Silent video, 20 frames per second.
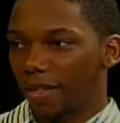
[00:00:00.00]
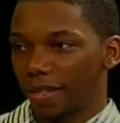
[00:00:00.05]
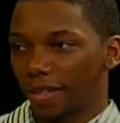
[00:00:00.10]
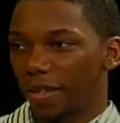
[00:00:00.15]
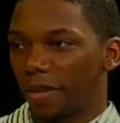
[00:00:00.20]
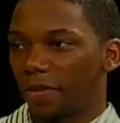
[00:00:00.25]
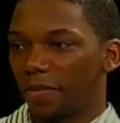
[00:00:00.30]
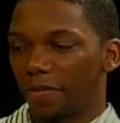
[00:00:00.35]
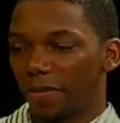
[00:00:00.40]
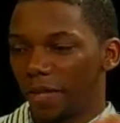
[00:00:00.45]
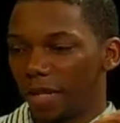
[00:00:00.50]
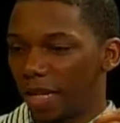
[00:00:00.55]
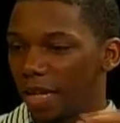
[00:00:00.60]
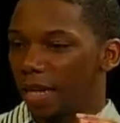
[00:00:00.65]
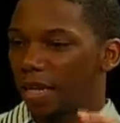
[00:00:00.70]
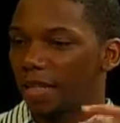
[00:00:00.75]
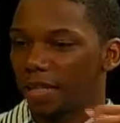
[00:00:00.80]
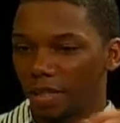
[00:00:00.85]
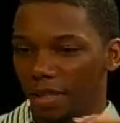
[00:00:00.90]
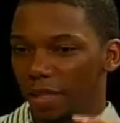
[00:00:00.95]
stuff,
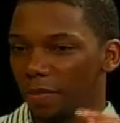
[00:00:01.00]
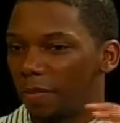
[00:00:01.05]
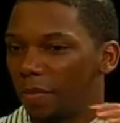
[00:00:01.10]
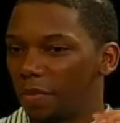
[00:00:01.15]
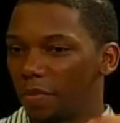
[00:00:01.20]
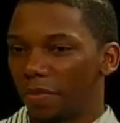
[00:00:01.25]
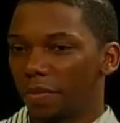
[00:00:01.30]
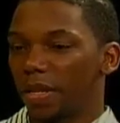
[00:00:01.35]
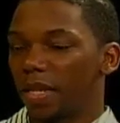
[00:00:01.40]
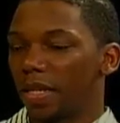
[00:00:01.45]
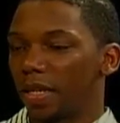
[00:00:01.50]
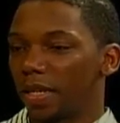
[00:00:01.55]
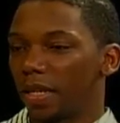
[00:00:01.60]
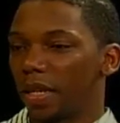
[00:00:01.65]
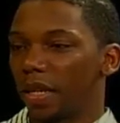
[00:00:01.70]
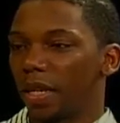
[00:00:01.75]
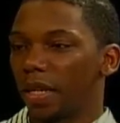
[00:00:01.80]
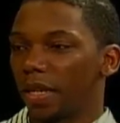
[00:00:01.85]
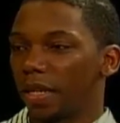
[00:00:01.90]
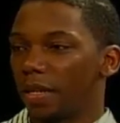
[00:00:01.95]
eat, sleep, and breathe it,
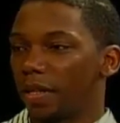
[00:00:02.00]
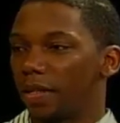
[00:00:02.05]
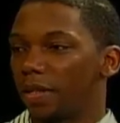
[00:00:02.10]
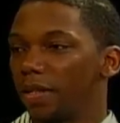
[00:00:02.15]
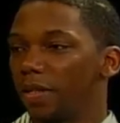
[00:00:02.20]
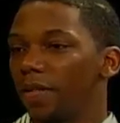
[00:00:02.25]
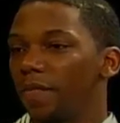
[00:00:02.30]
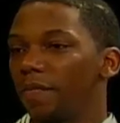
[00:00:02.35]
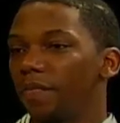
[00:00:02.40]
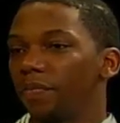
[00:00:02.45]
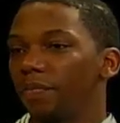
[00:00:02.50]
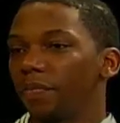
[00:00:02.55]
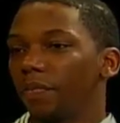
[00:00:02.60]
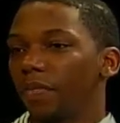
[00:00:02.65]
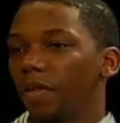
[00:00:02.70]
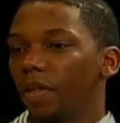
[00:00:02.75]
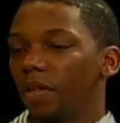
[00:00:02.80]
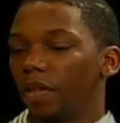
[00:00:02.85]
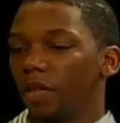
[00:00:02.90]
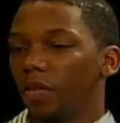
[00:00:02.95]
and
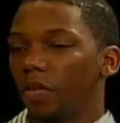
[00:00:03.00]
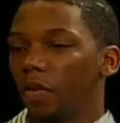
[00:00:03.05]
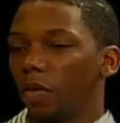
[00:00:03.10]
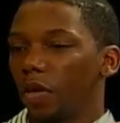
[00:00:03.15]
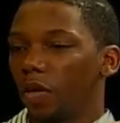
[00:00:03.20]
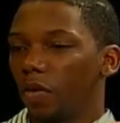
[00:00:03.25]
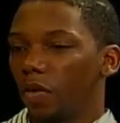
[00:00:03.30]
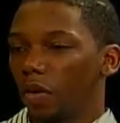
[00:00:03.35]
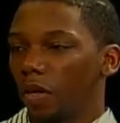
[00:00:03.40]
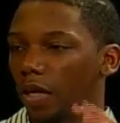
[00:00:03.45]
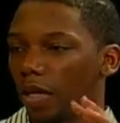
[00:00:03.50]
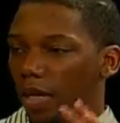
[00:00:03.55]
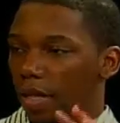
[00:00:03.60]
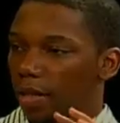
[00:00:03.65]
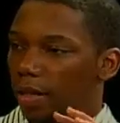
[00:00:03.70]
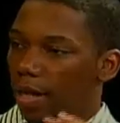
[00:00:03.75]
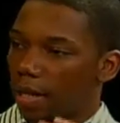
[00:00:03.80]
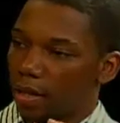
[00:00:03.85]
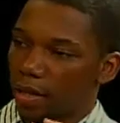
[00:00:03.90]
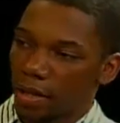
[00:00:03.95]
you know, in order to get
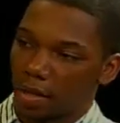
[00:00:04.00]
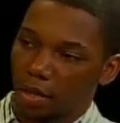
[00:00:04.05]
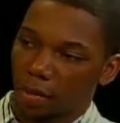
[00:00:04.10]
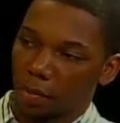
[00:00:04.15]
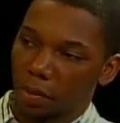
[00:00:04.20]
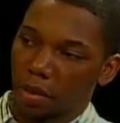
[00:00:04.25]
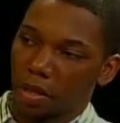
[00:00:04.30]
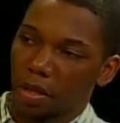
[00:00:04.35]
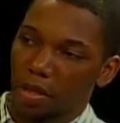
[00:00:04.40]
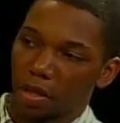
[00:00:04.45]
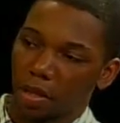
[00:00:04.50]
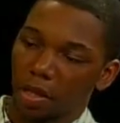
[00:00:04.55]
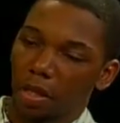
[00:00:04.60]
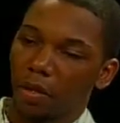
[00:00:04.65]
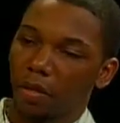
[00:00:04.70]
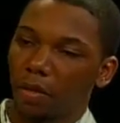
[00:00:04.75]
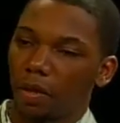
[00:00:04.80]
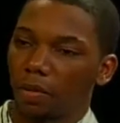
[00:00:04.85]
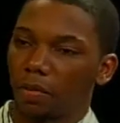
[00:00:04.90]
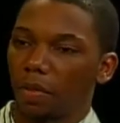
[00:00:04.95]
that discipline
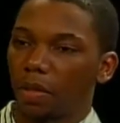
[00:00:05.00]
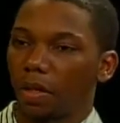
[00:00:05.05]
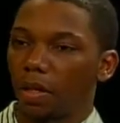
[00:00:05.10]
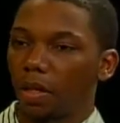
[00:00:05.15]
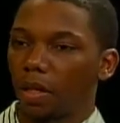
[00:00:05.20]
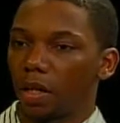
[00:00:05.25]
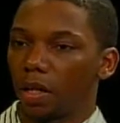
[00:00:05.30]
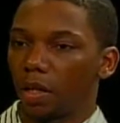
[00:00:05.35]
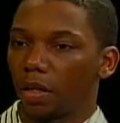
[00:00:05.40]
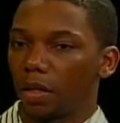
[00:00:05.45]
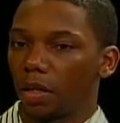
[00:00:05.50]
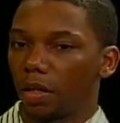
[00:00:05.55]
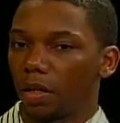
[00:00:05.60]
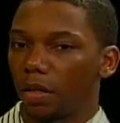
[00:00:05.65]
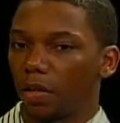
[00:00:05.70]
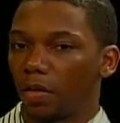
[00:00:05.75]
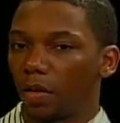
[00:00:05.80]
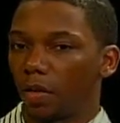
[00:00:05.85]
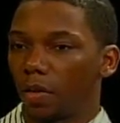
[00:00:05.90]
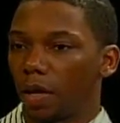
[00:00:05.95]
instilled in me, it, you
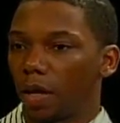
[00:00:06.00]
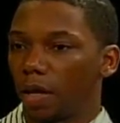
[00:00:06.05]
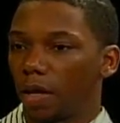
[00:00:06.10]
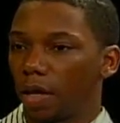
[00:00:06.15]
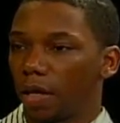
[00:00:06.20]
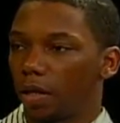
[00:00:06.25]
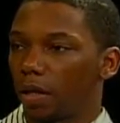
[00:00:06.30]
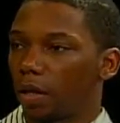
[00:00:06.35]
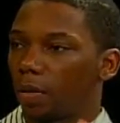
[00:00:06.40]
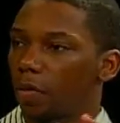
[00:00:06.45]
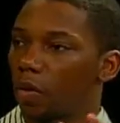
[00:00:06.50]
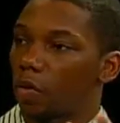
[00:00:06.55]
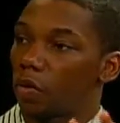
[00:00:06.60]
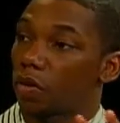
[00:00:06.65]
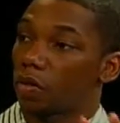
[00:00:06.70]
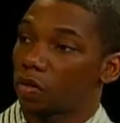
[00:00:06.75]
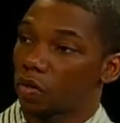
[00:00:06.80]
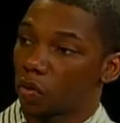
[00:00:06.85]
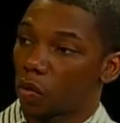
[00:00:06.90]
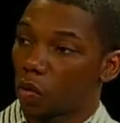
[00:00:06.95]
know, I ended up going
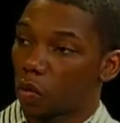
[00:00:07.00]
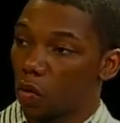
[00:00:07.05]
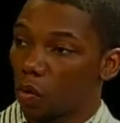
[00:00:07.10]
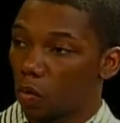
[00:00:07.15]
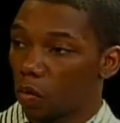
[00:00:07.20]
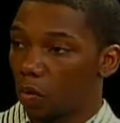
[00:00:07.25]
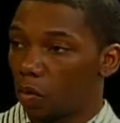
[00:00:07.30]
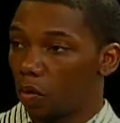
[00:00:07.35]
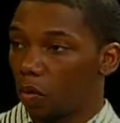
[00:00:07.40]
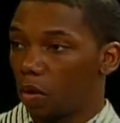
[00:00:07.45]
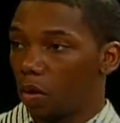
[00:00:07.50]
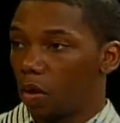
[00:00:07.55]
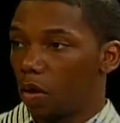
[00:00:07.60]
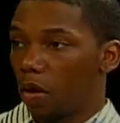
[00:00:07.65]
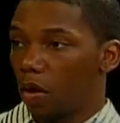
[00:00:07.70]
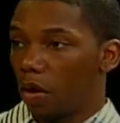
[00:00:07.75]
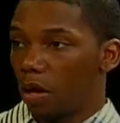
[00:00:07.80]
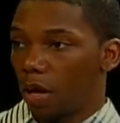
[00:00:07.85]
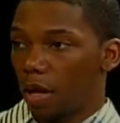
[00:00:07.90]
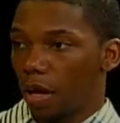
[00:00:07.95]
to school
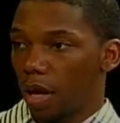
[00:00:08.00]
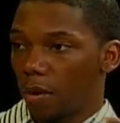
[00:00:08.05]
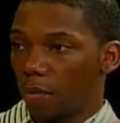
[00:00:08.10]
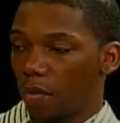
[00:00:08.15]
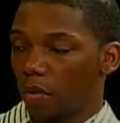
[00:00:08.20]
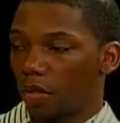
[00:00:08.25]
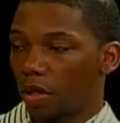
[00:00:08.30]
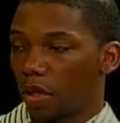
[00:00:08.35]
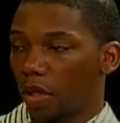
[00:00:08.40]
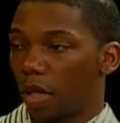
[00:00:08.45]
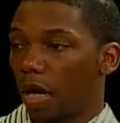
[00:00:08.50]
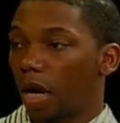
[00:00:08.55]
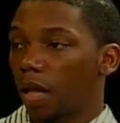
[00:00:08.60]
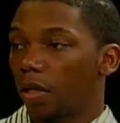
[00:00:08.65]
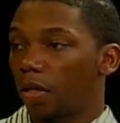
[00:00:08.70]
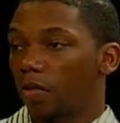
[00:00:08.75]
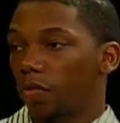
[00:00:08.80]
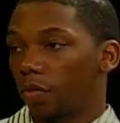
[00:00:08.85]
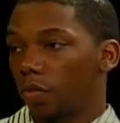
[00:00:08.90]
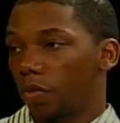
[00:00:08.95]
at Mercy
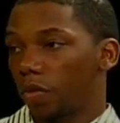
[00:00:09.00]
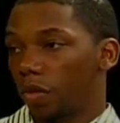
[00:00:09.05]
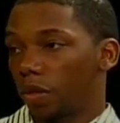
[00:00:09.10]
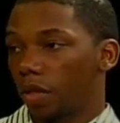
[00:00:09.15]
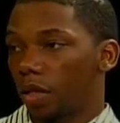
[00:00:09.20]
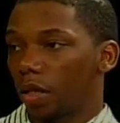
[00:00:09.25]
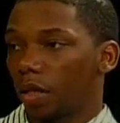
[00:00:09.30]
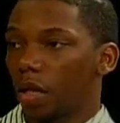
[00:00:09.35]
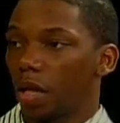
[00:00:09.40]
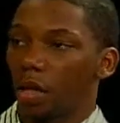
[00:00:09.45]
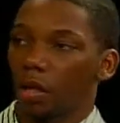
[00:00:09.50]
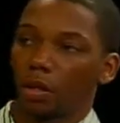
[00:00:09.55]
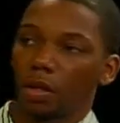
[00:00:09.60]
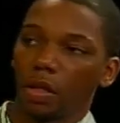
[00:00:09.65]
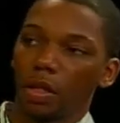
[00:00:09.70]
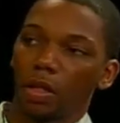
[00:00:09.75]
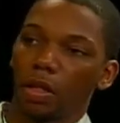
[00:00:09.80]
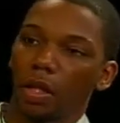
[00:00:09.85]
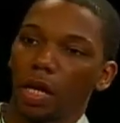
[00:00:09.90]
College for mm -hmm. music uh-huh. technology to